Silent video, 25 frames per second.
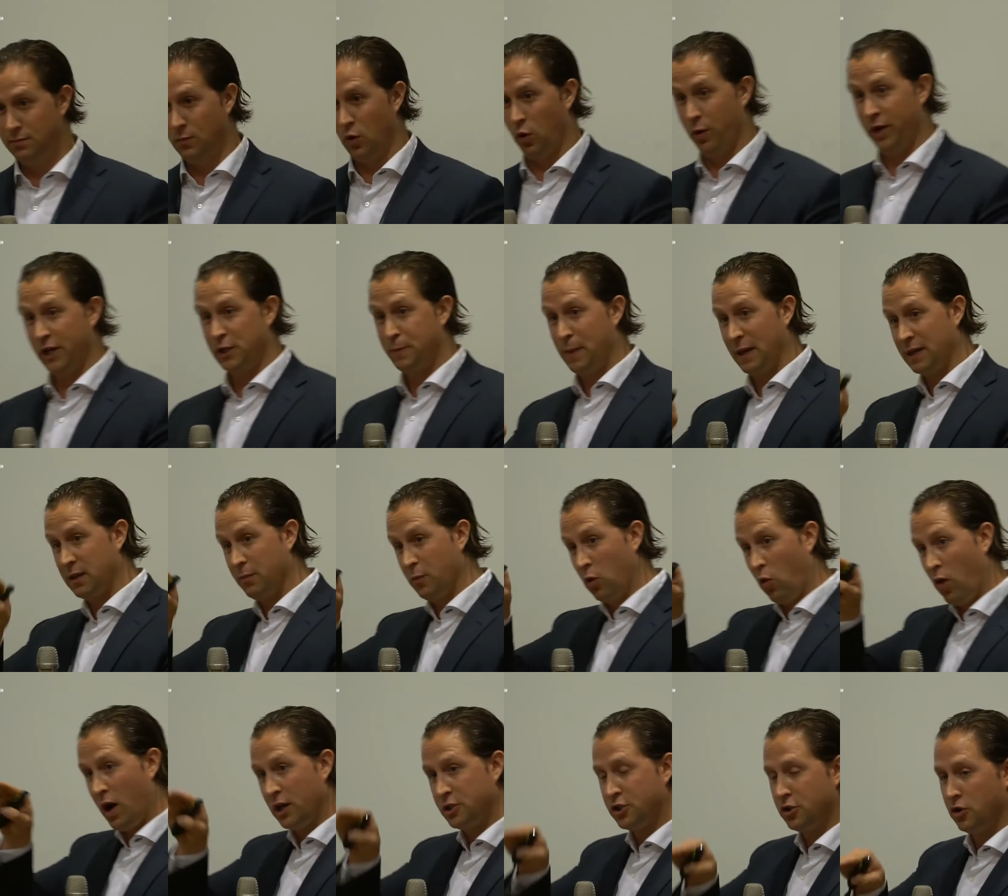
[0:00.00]
or we expect them
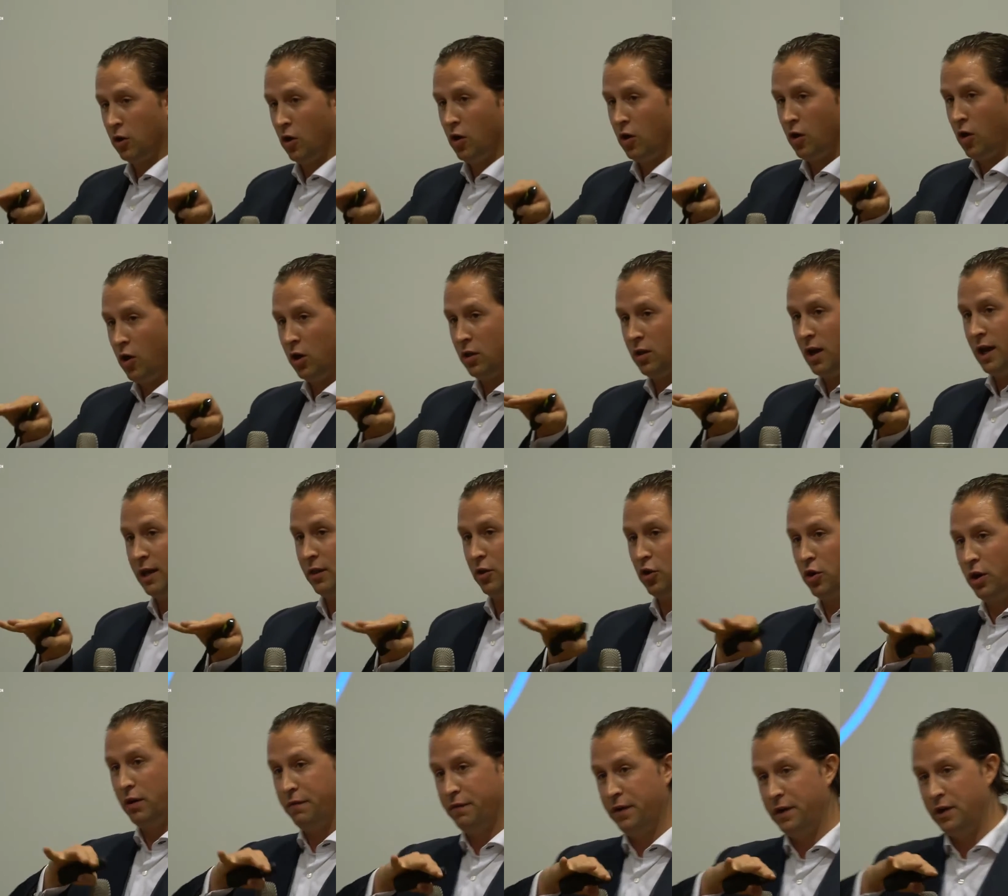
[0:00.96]
to watch the online
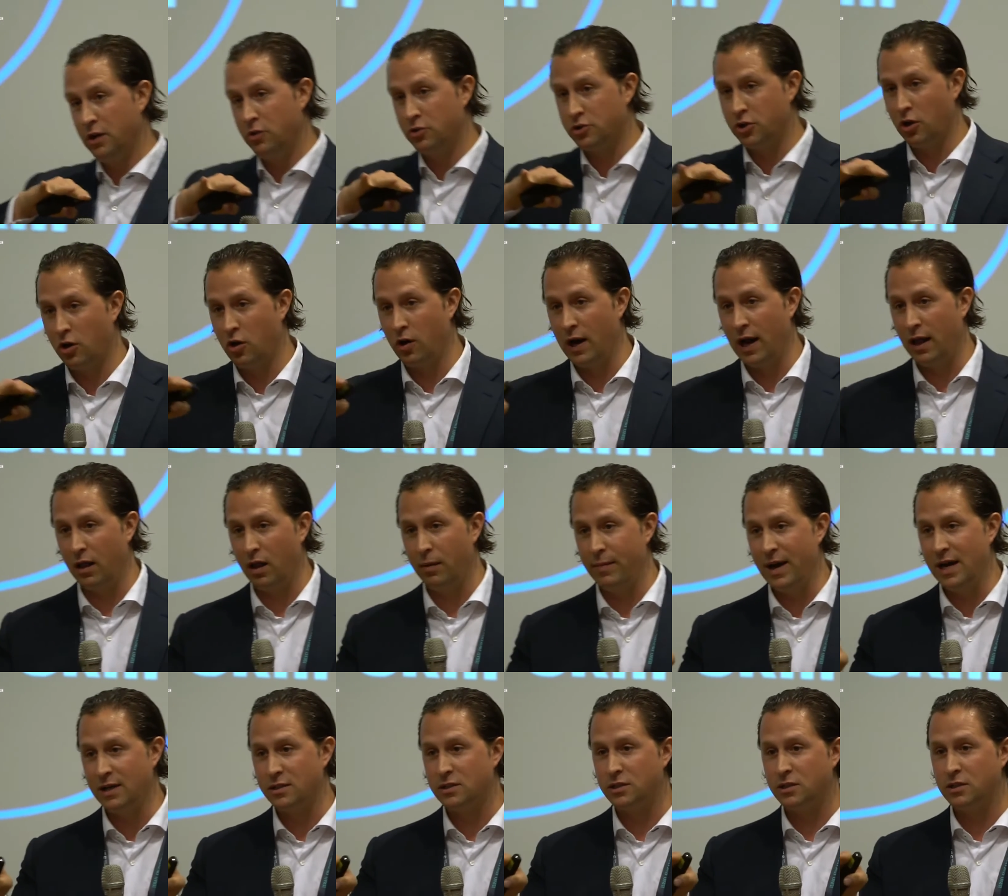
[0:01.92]
learning videos on our
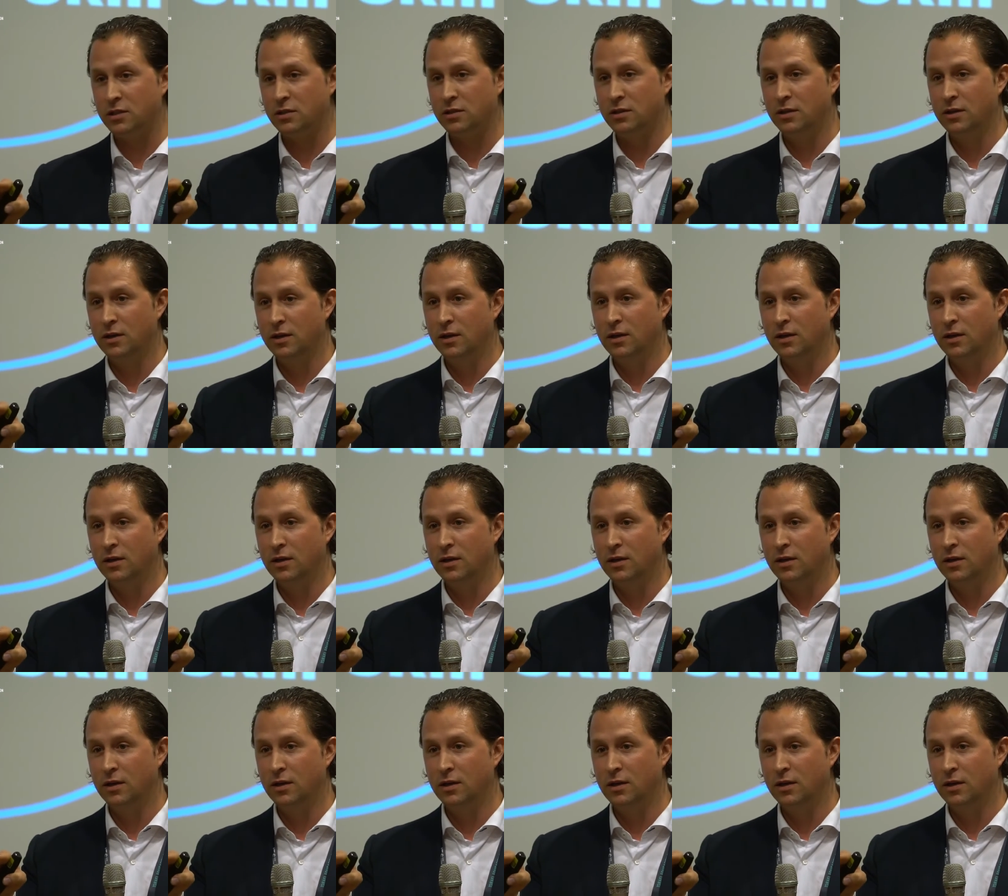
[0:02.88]
LMS.